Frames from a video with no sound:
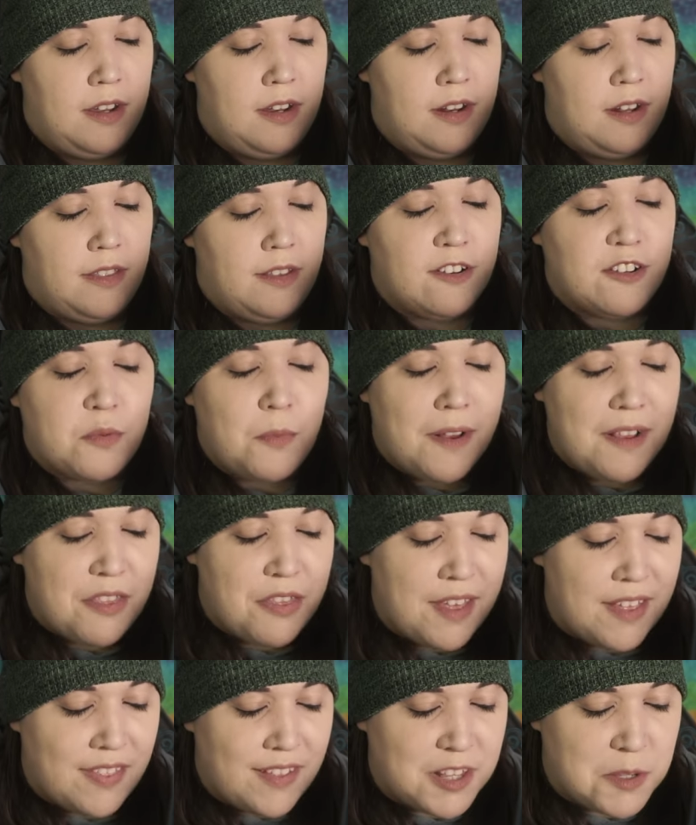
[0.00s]
There's one
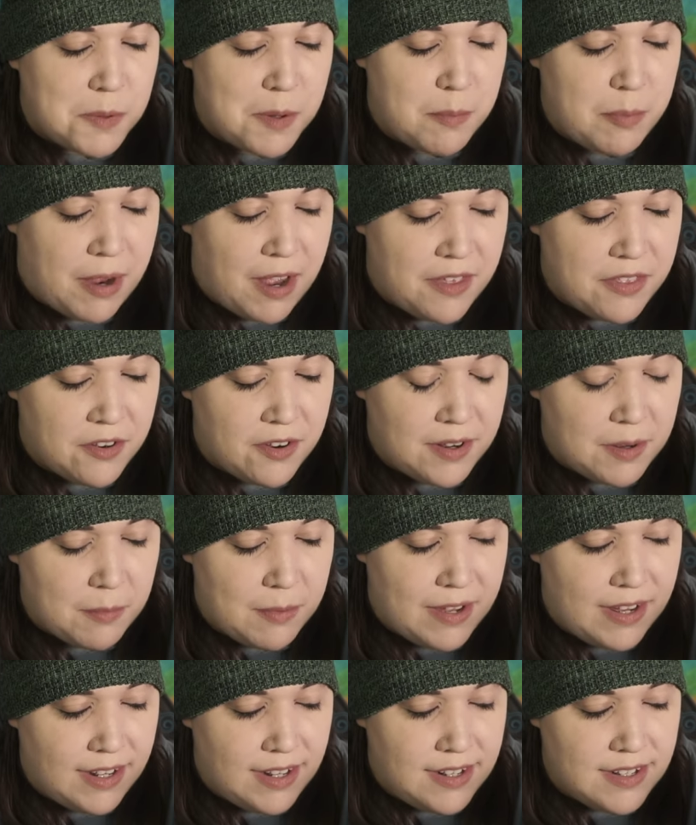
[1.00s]
thing that's been bothering
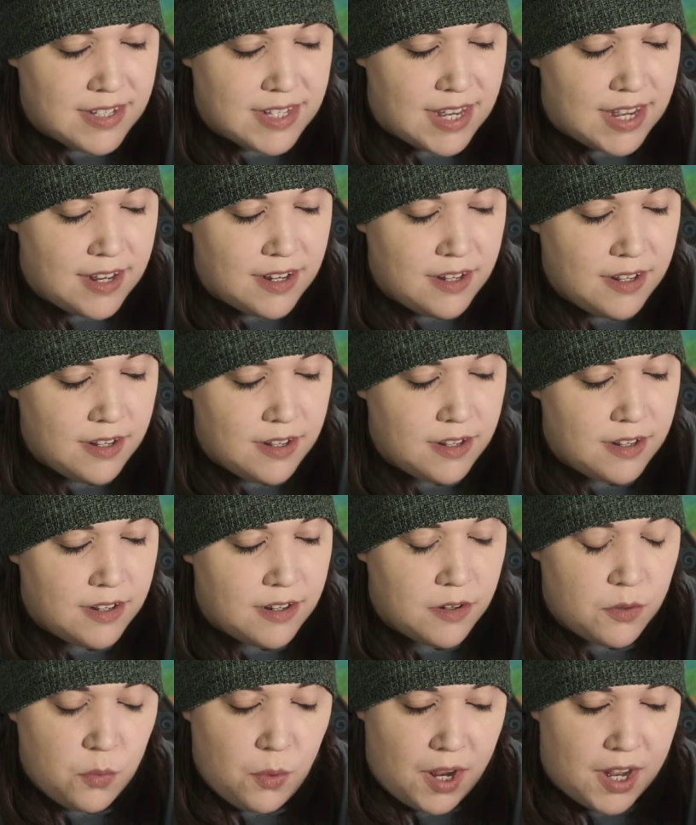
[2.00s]
me, he said.
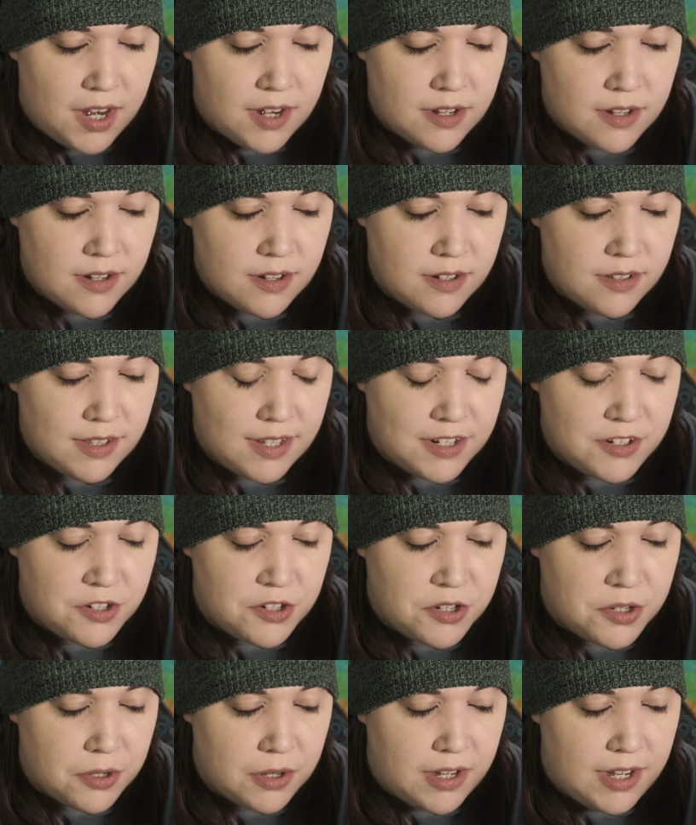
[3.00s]
What? Lan
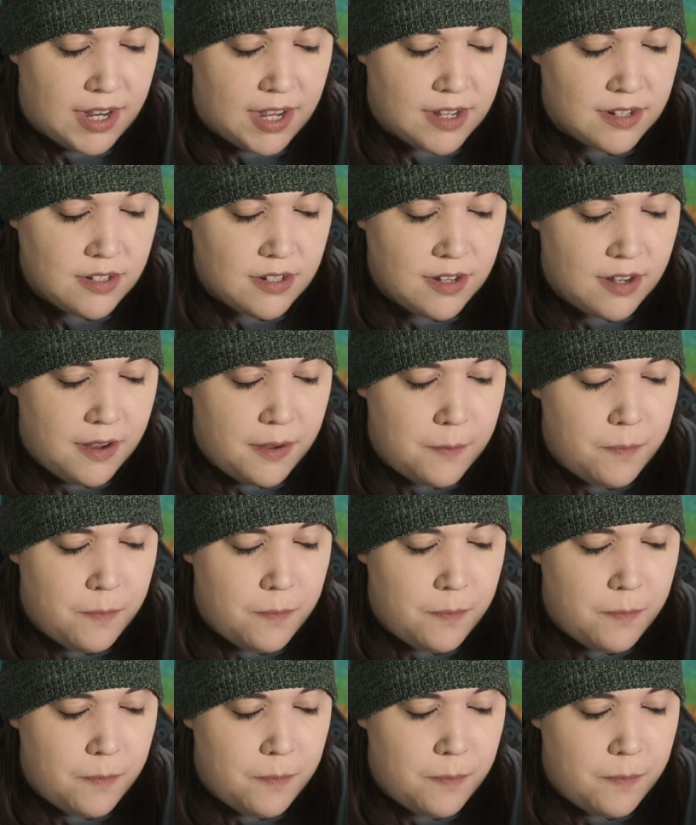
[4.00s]
Sizhui asked.